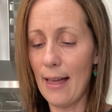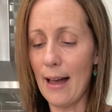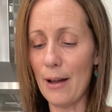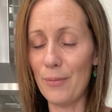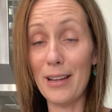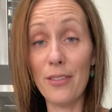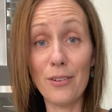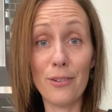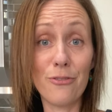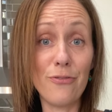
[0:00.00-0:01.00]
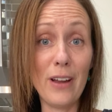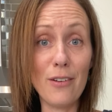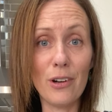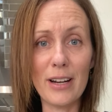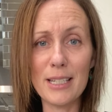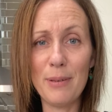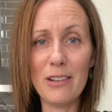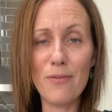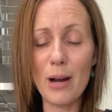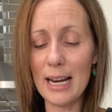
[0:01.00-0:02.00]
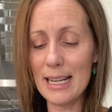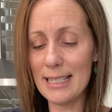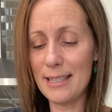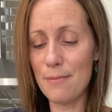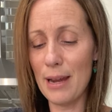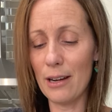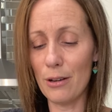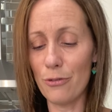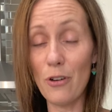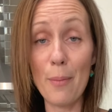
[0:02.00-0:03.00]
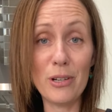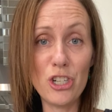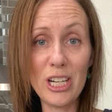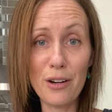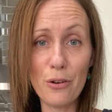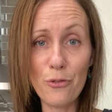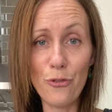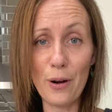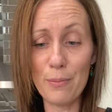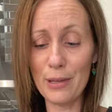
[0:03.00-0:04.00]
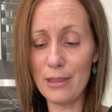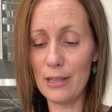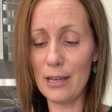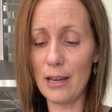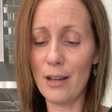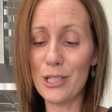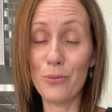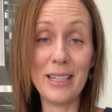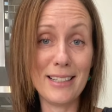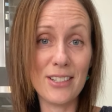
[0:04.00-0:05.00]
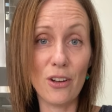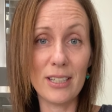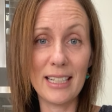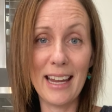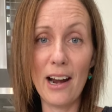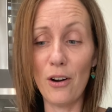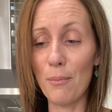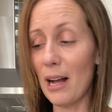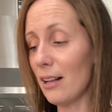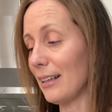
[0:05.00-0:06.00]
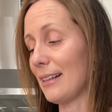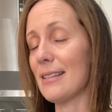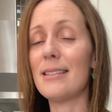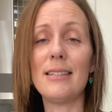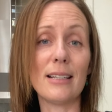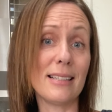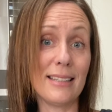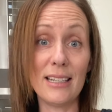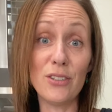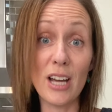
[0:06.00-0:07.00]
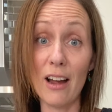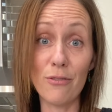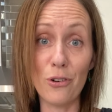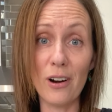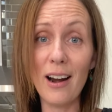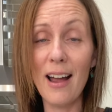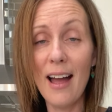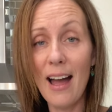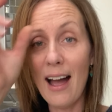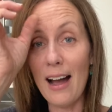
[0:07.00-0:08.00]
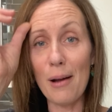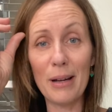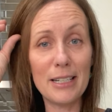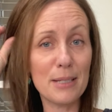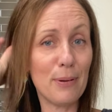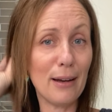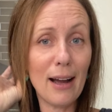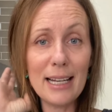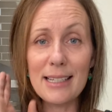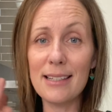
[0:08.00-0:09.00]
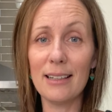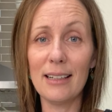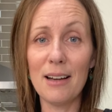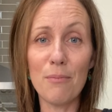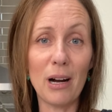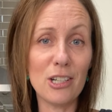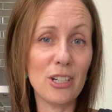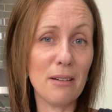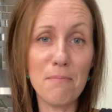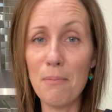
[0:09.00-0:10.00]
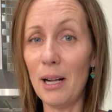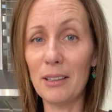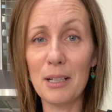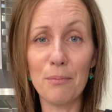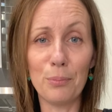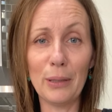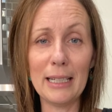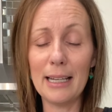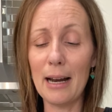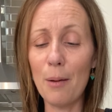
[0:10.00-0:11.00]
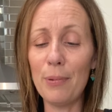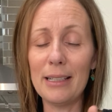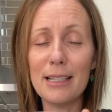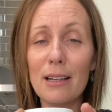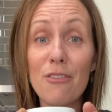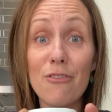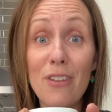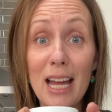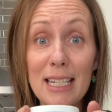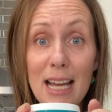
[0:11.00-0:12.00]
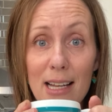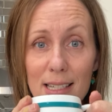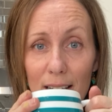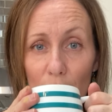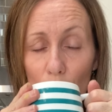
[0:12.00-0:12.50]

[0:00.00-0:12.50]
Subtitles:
Another favorite recipe of mine is to make a frappuccino from the sweet salted caramel. It is just to die for. I just put ice, matcha, milk, blend it up. It's fantastic.